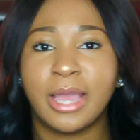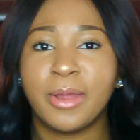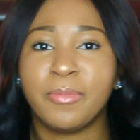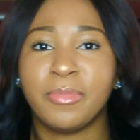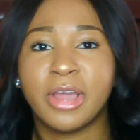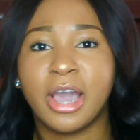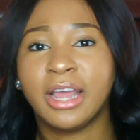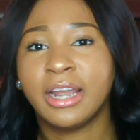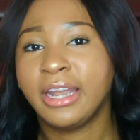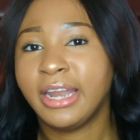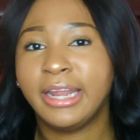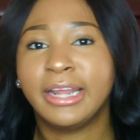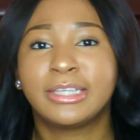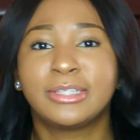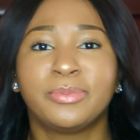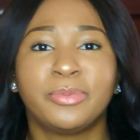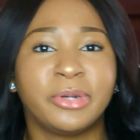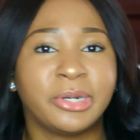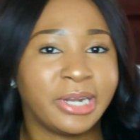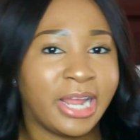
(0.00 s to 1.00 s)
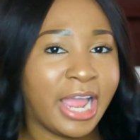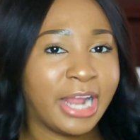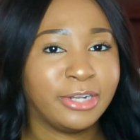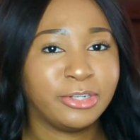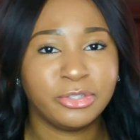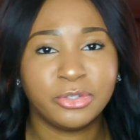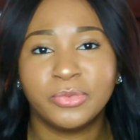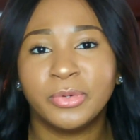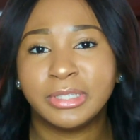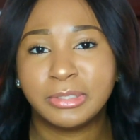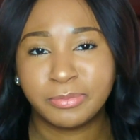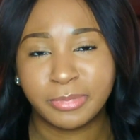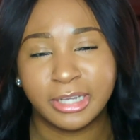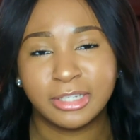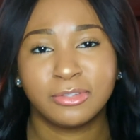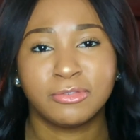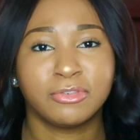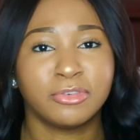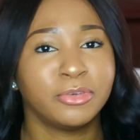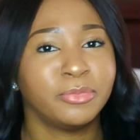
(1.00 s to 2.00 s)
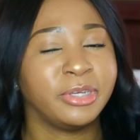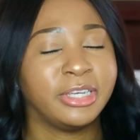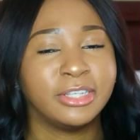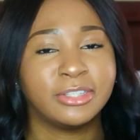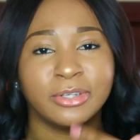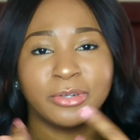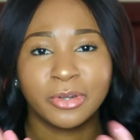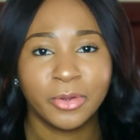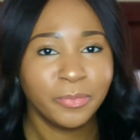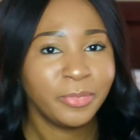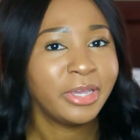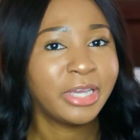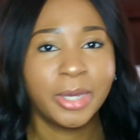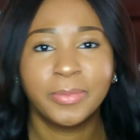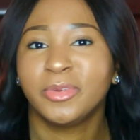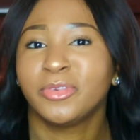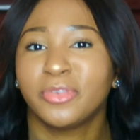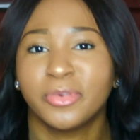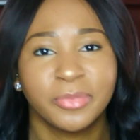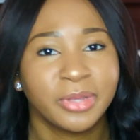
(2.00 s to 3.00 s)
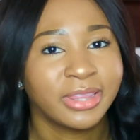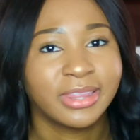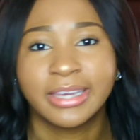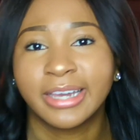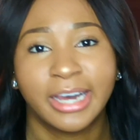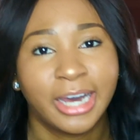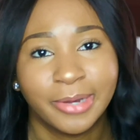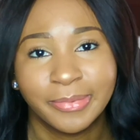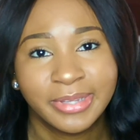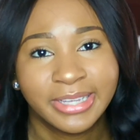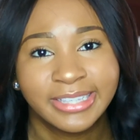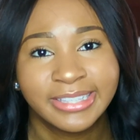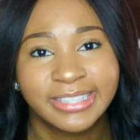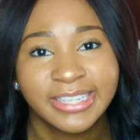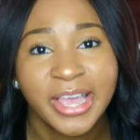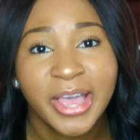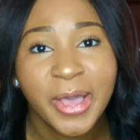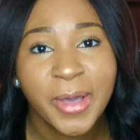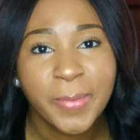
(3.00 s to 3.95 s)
I'm not an expert. I do what's best for me, so don't be coming for me in the comments.